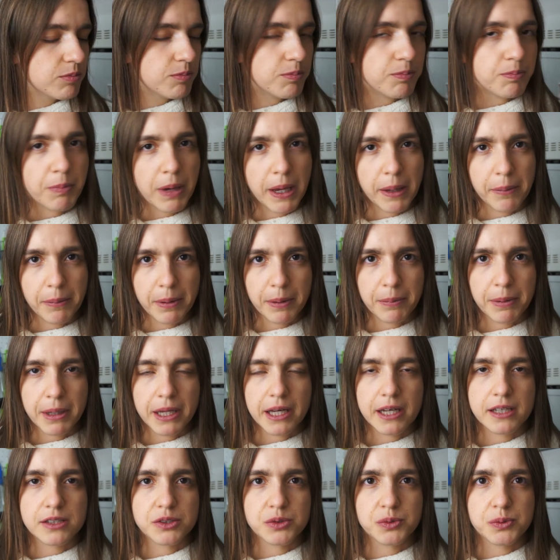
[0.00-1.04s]
maybe
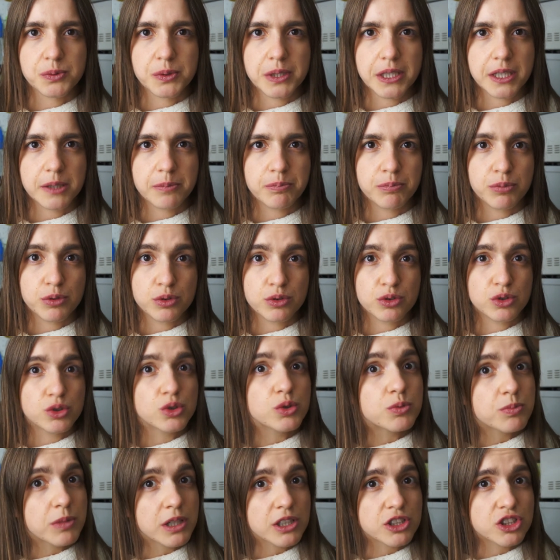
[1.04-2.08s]
because we put
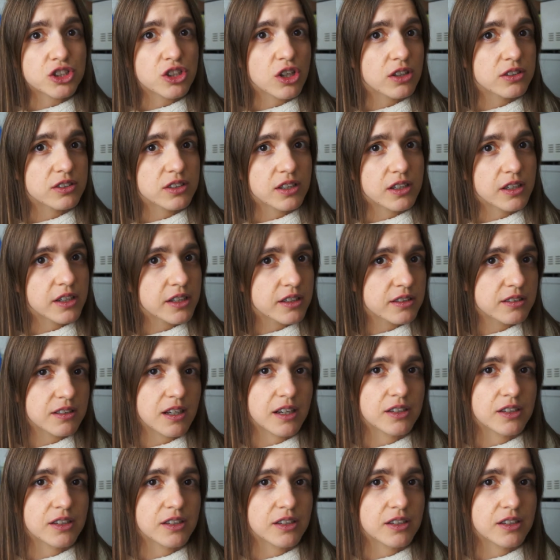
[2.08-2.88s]
too much sauce in it,